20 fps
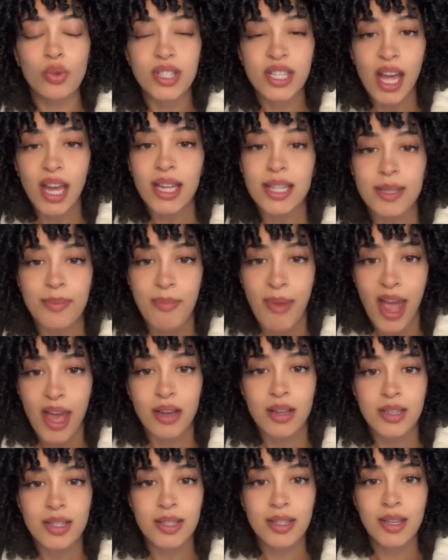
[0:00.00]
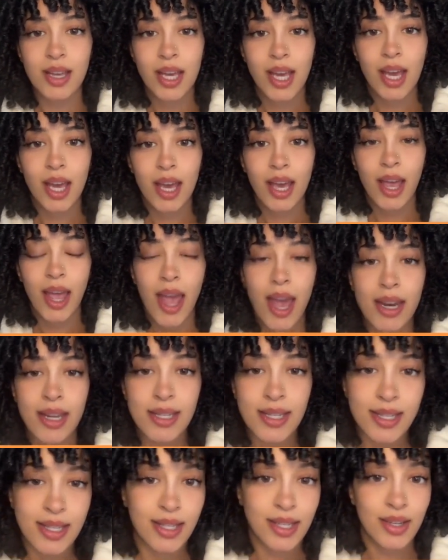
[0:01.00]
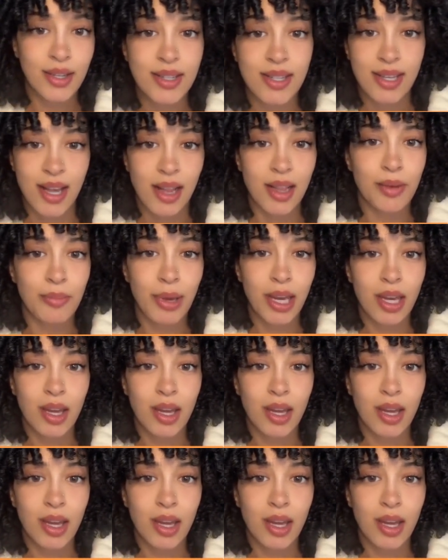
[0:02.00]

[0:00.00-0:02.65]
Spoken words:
centered around this ad campaign from Bumble.